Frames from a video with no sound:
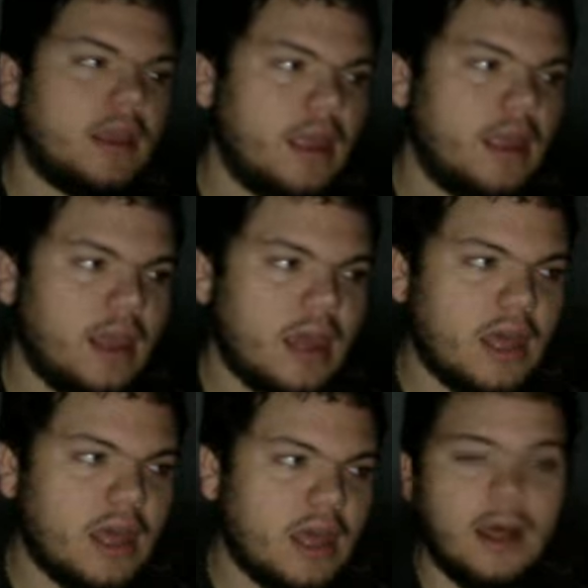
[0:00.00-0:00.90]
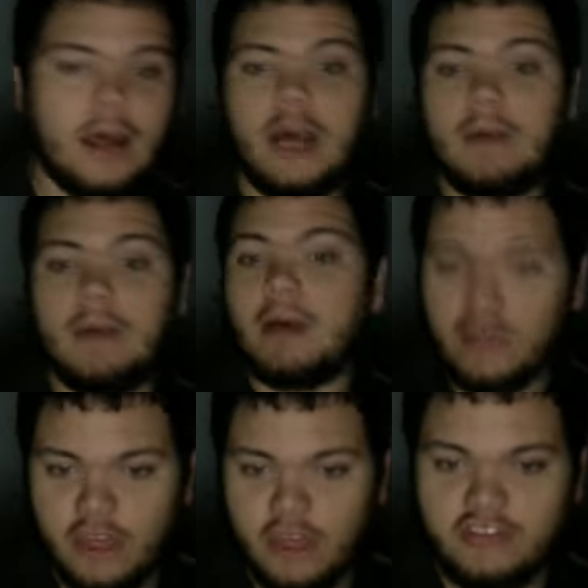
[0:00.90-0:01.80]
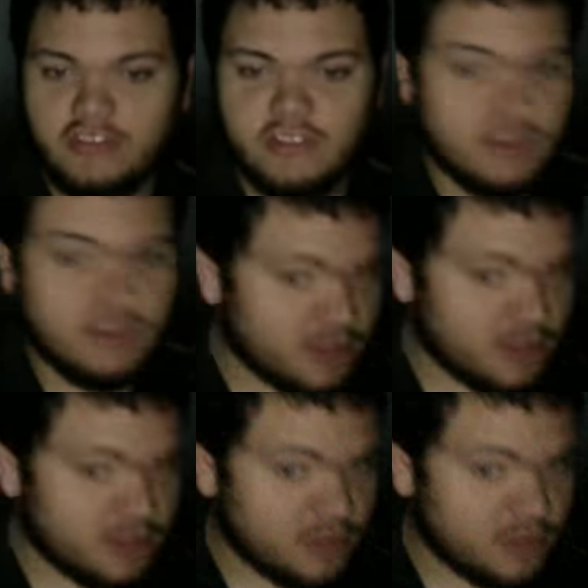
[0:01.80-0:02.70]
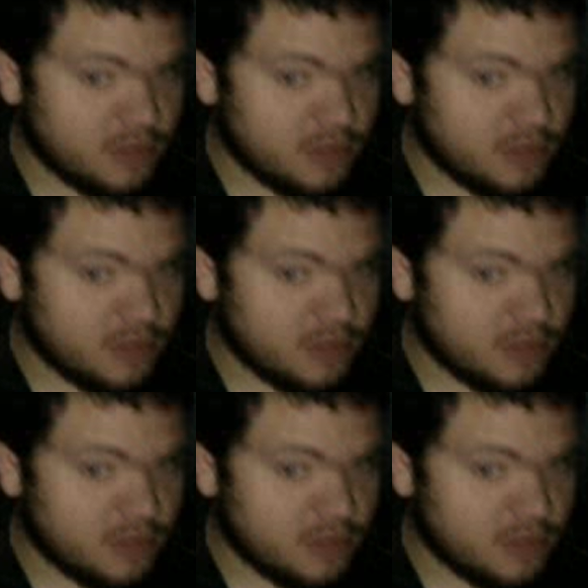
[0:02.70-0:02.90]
and I think it's a decent